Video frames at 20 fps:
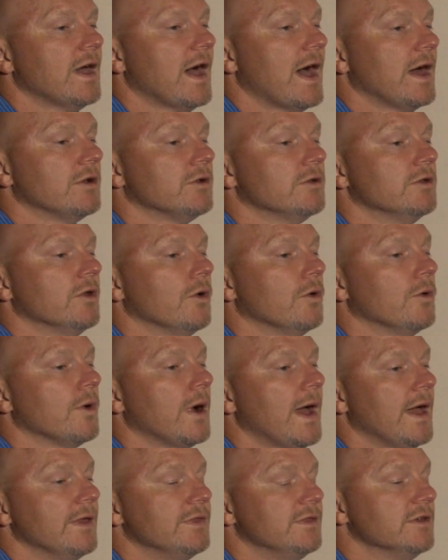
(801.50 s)
I don't know
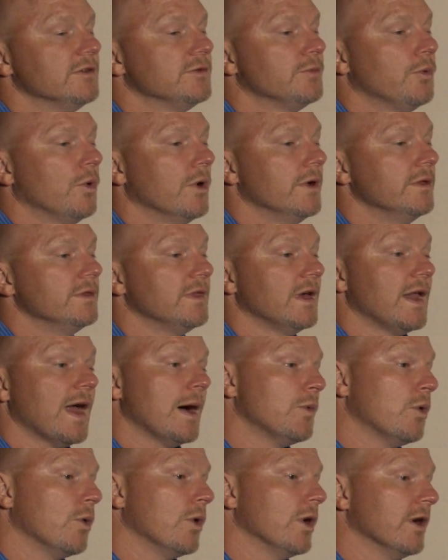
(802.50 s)
at this point that
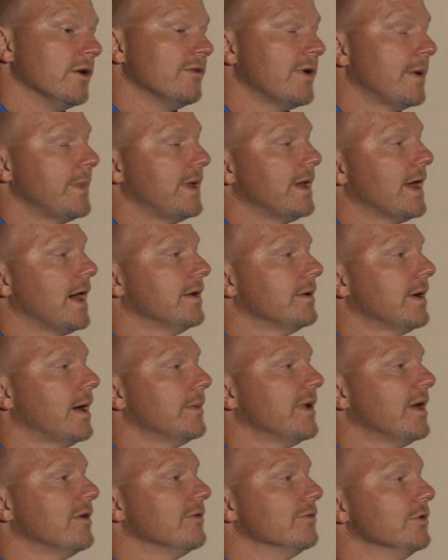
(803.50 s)
I'm aware of. I mean,
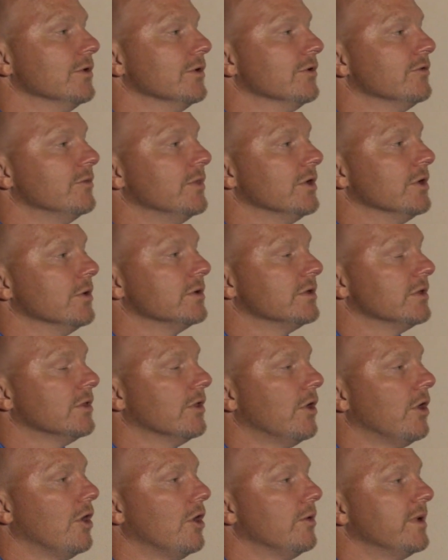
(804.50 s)
I'm not real familiar with
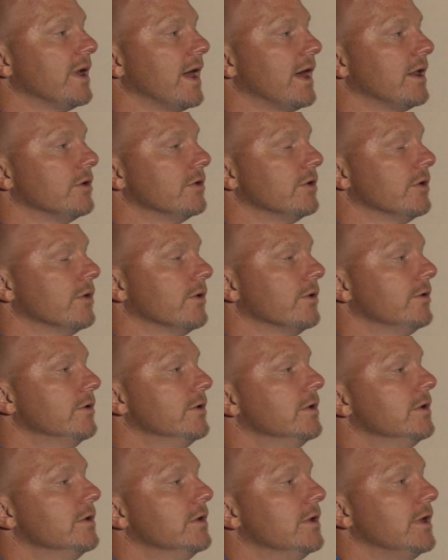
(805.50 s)
the law, but I don't know.
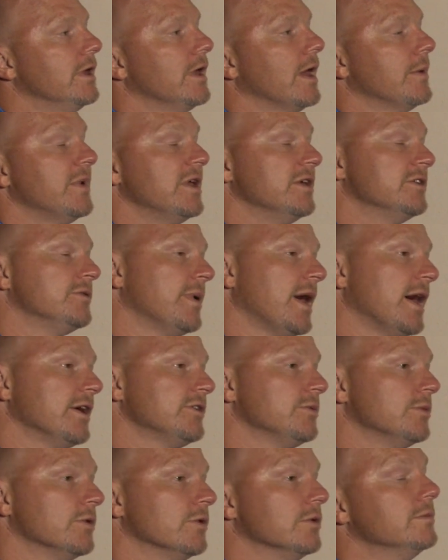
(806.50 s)
I mean, it's
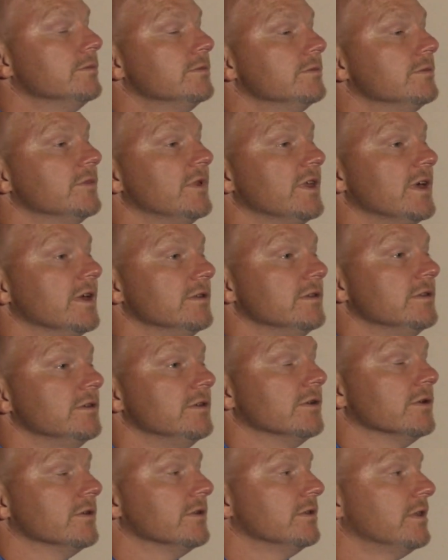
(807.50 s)
possible that,
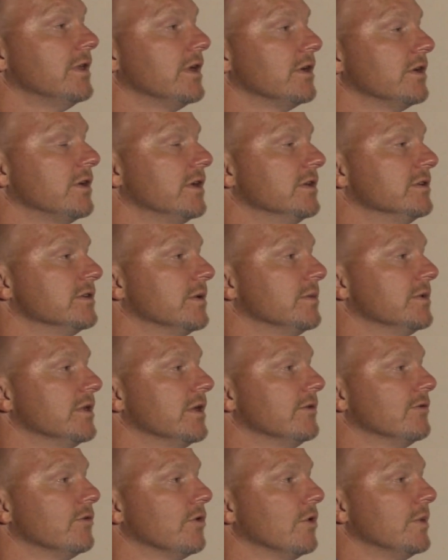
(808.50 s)
you know, they could get something
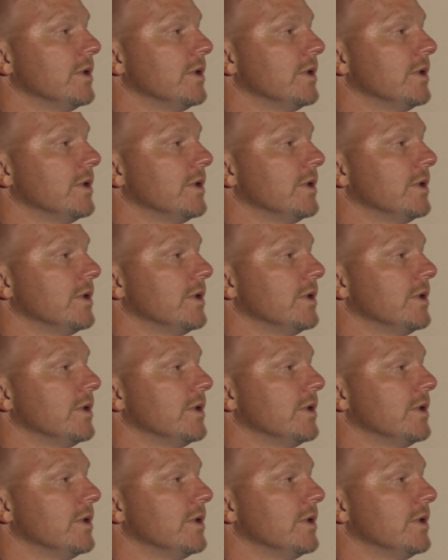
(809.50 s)
done for